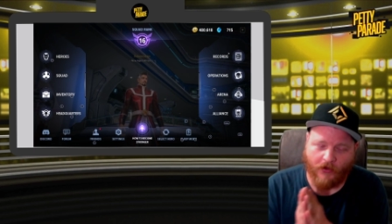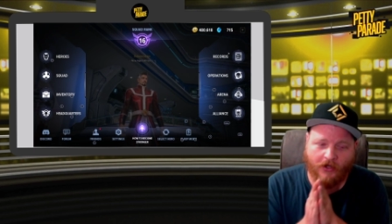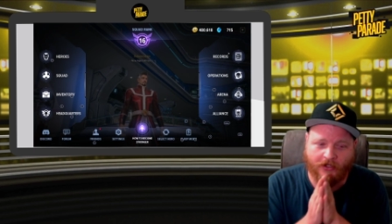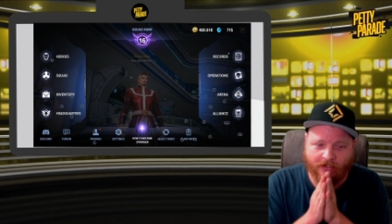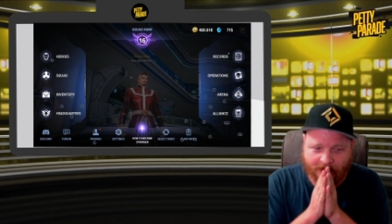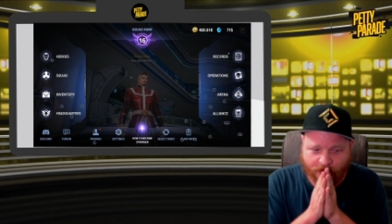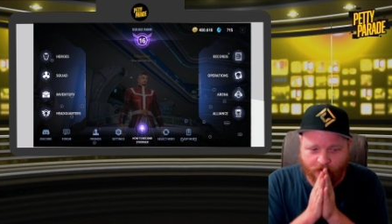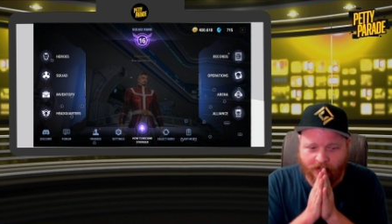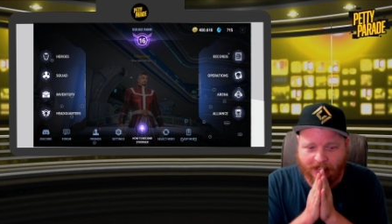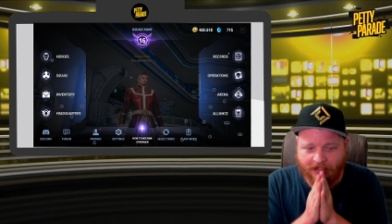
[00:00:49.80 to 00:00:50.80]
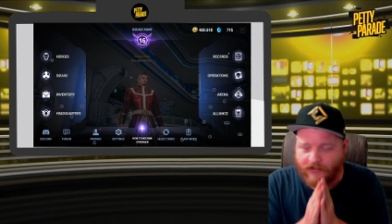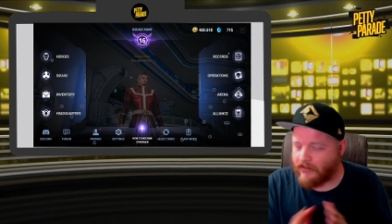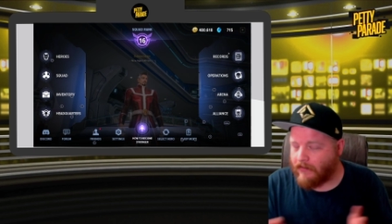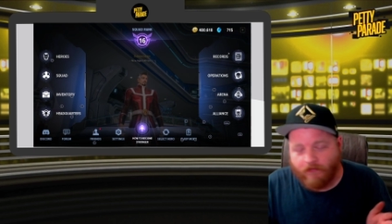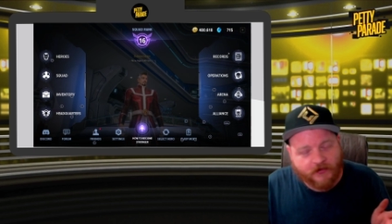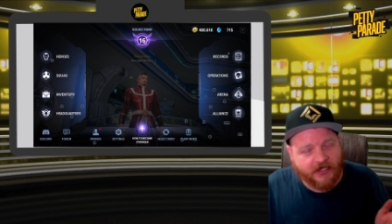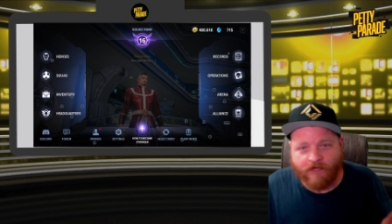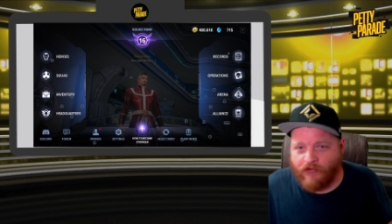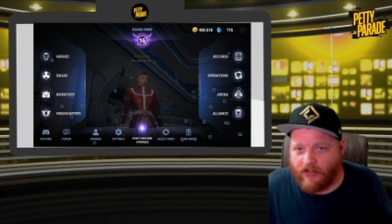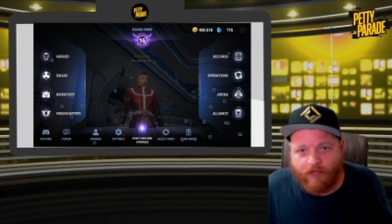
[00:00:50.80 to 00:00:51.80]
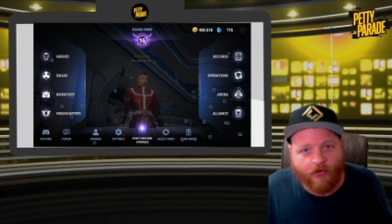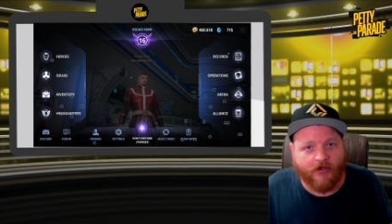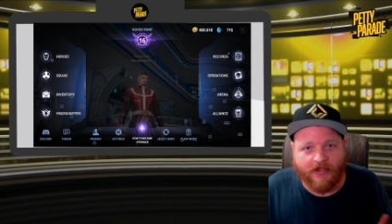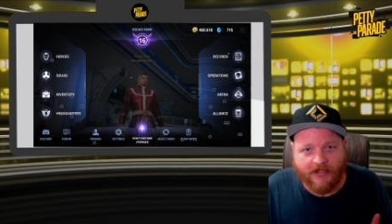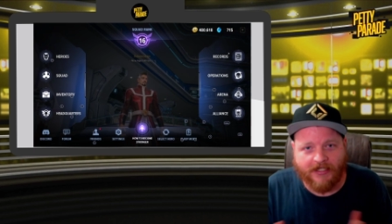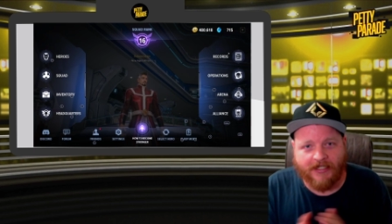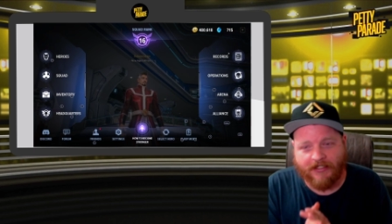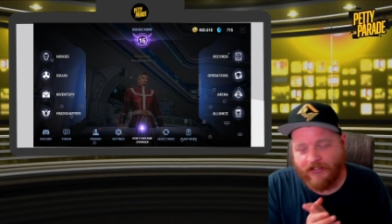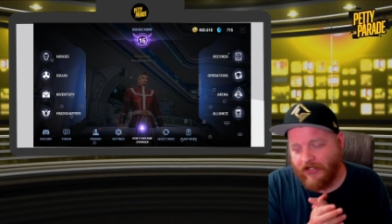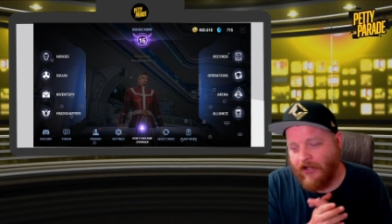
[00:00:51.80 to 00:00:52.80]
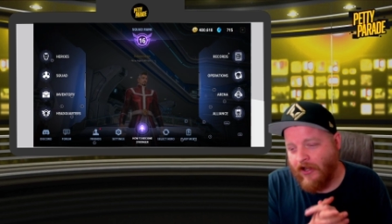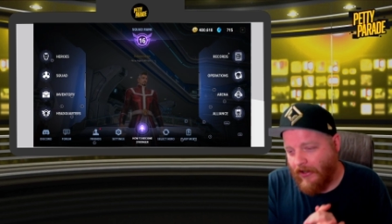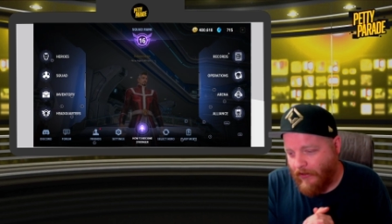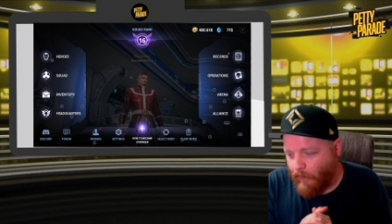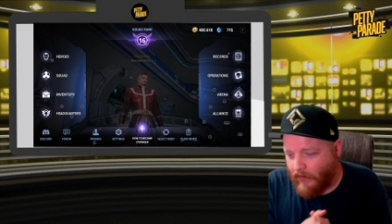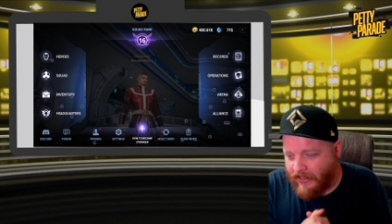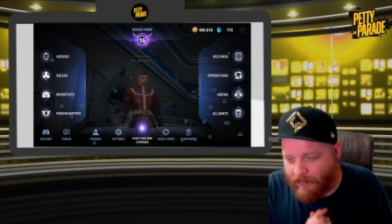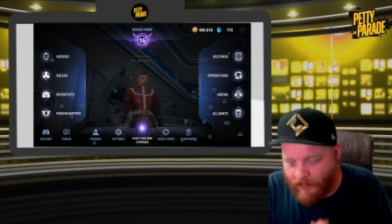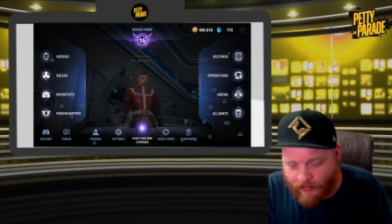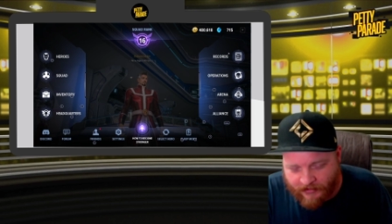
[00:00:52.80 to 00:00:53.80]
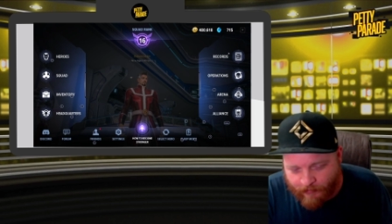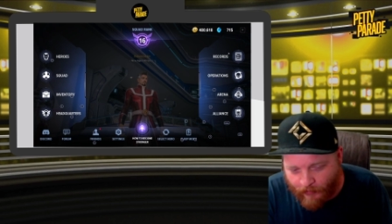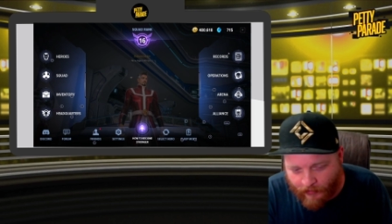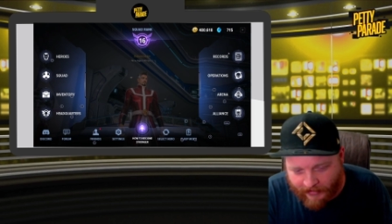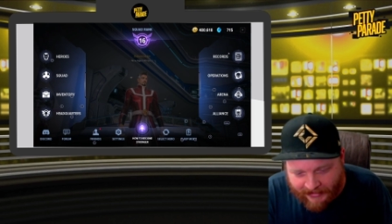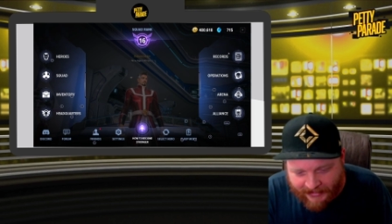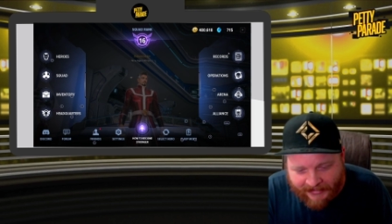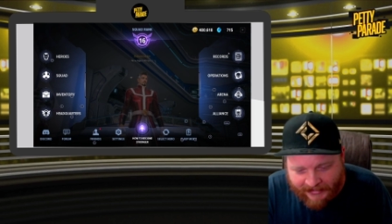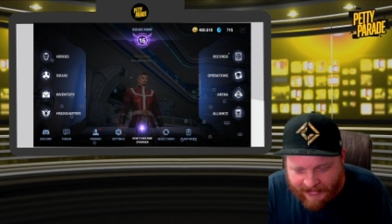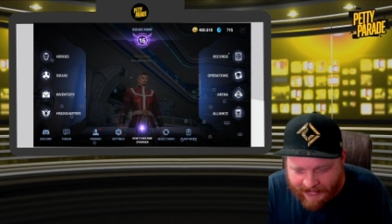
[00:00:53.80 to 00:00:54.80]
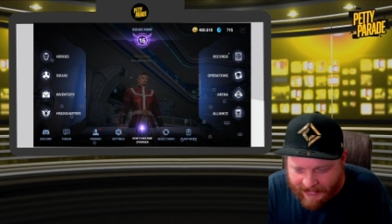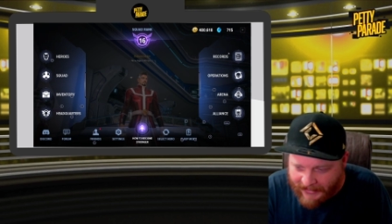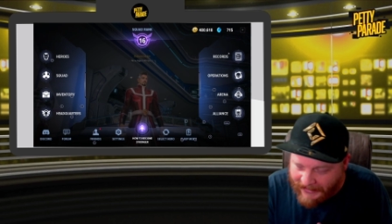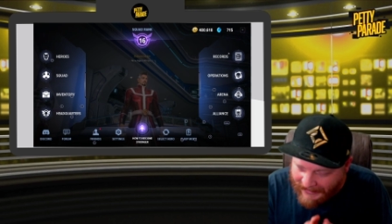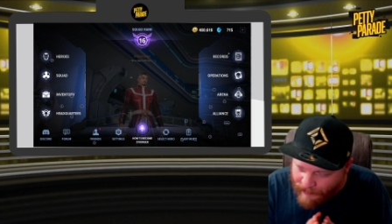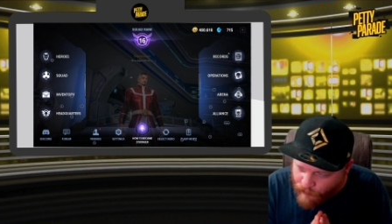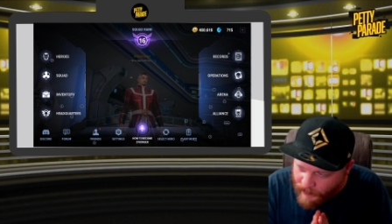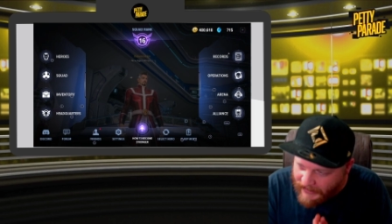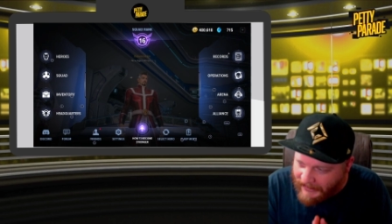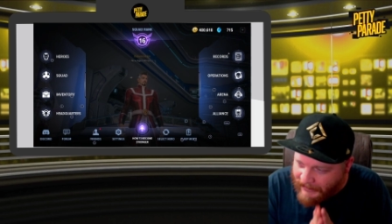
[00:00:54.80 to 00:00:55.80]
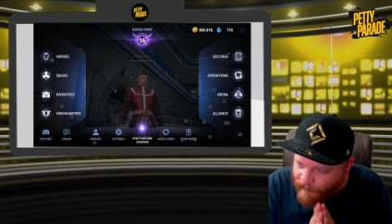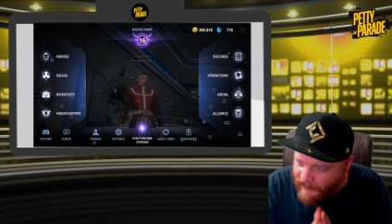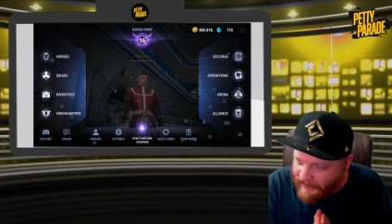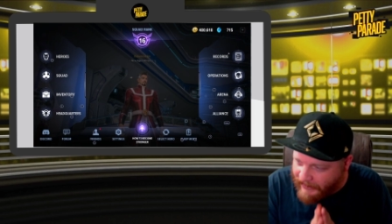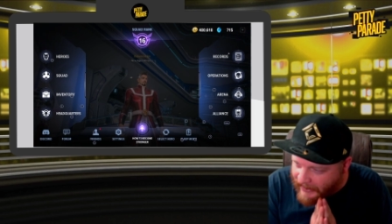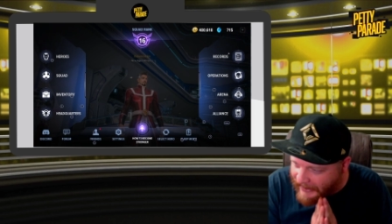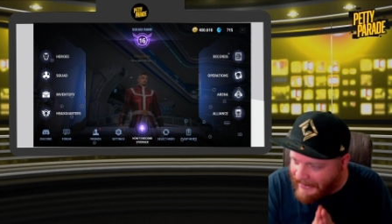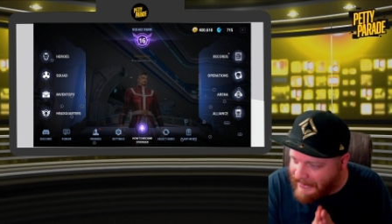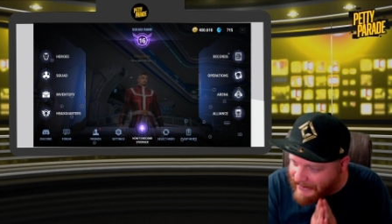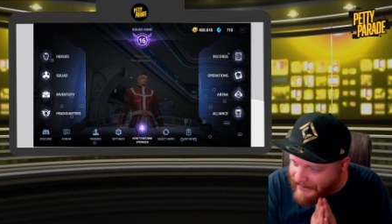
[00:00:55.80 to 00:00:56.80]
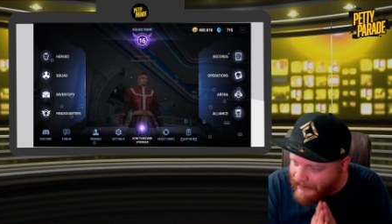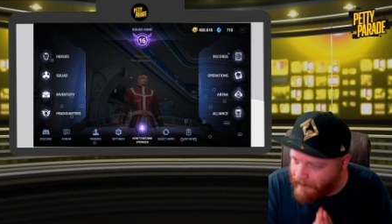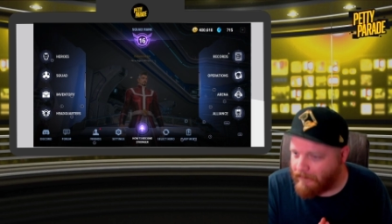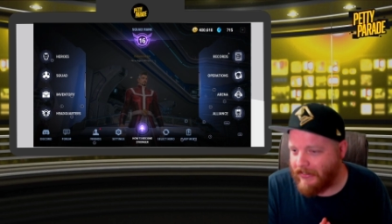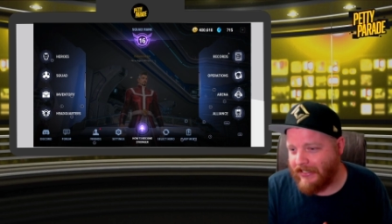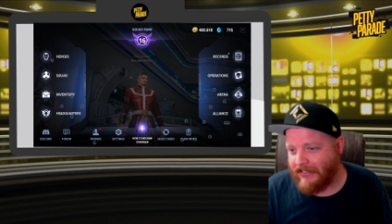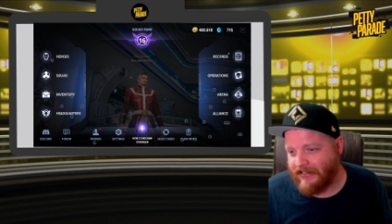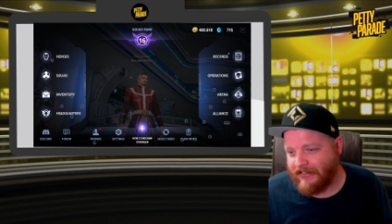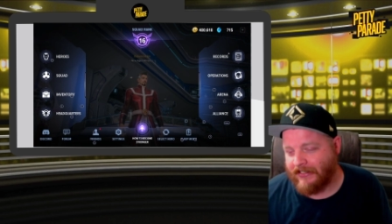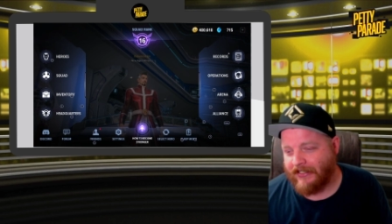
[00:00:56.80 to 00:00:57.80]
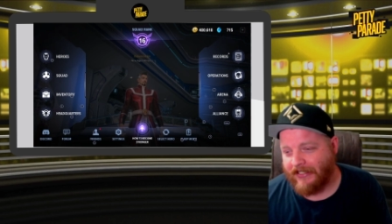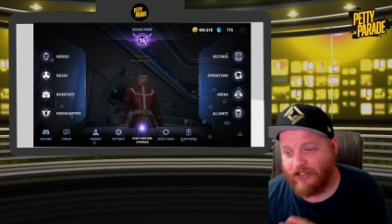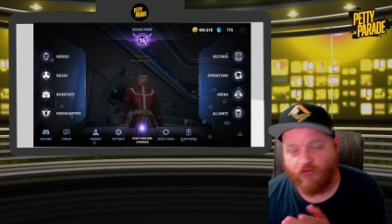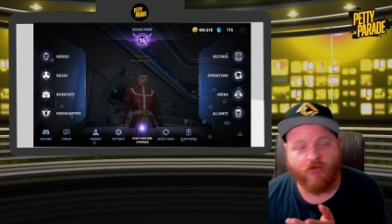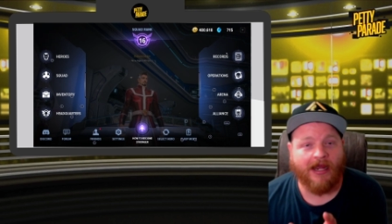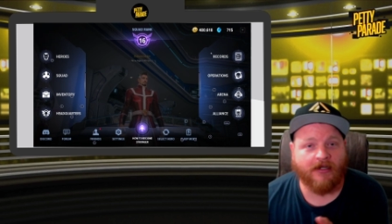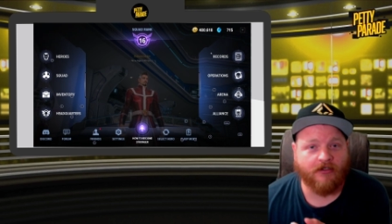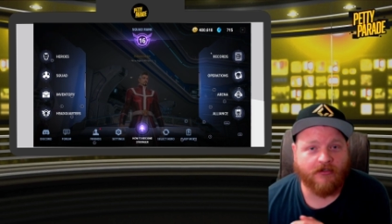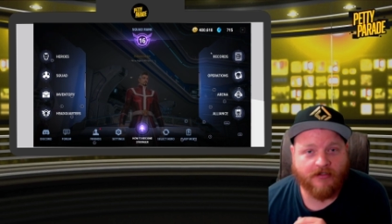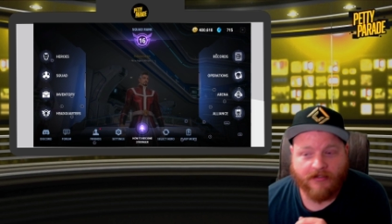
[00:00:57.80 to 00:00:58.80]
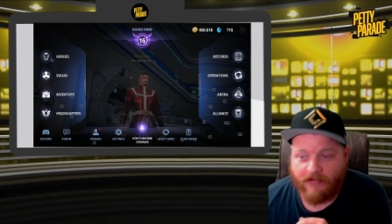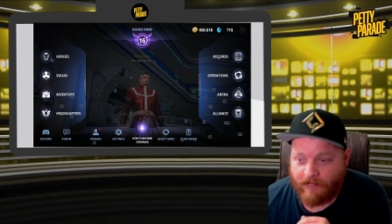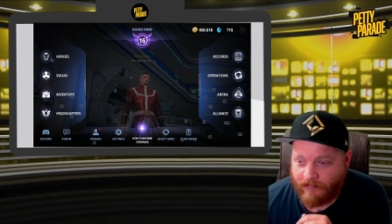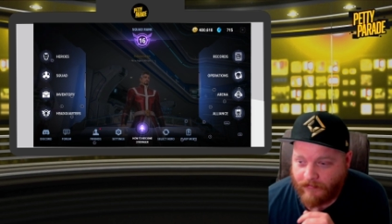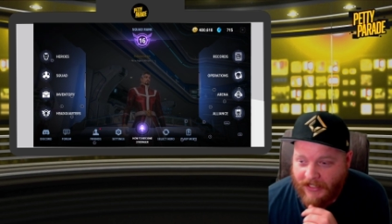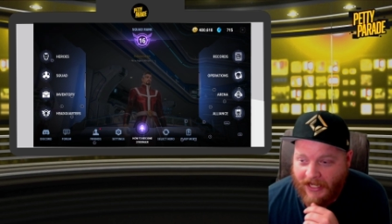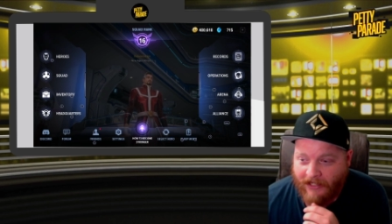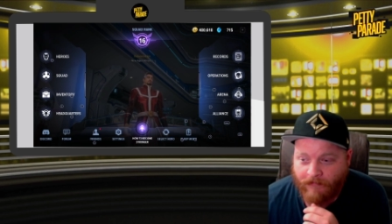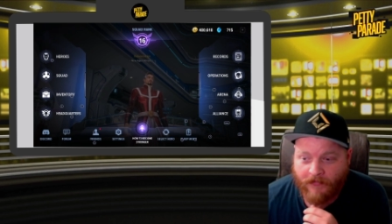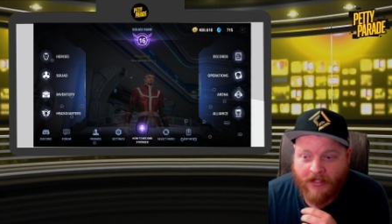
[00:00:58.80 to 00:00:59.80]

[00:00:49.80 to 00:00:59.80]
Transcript: on this screen, there's several important things. One of the most important things, it's really easy to miss, is records. Okay?